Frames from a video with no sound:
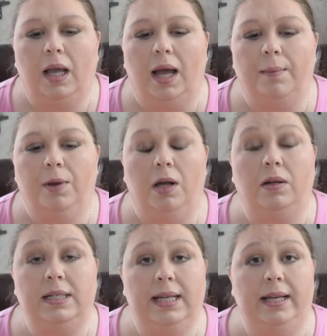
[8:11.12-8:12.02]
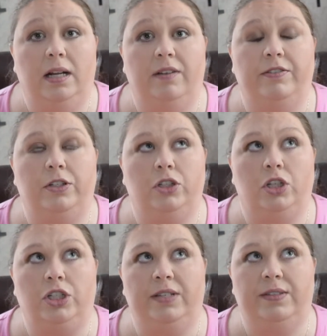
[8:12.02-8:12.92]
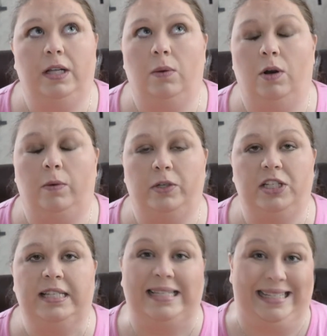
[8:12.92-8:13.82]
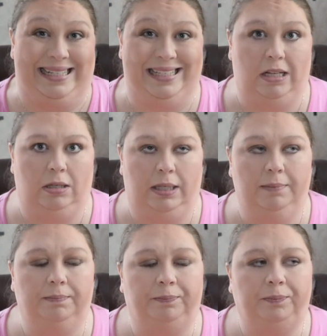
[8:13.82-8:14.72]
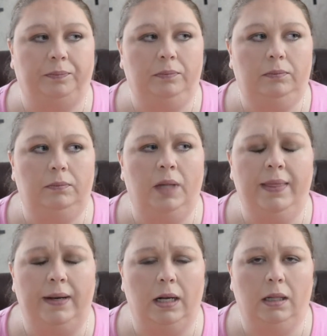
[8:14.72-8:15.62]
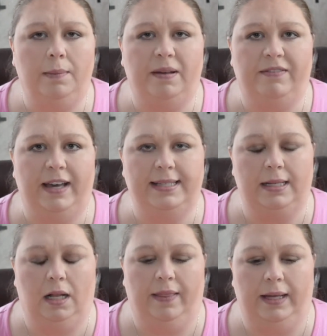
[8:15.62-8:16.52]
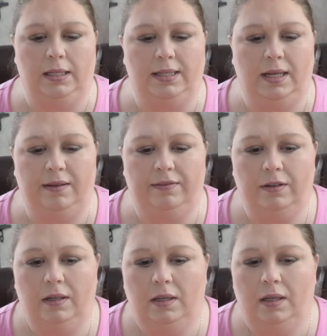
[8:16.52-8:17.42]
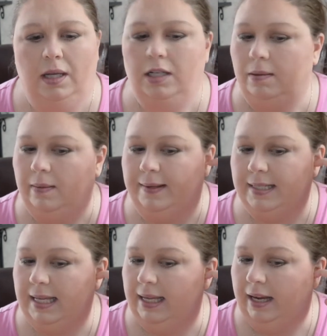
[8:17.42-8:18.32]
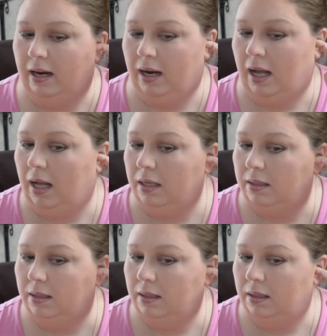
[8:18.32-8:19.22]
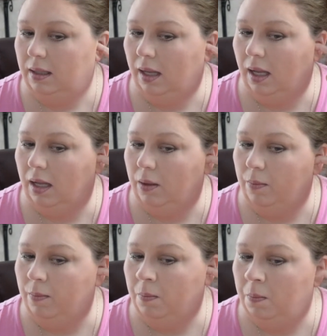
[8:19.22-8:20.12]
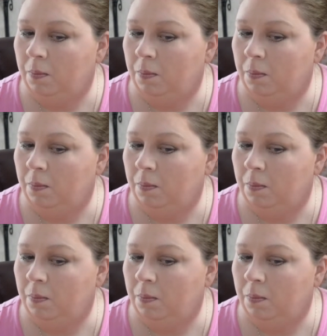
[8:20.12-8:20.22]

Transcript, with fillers: I'm not going to take it off until Josh leaves to go to work, which is at 6.30 and then I'll clean my face and all that good stuff and do my skincare at night. Um,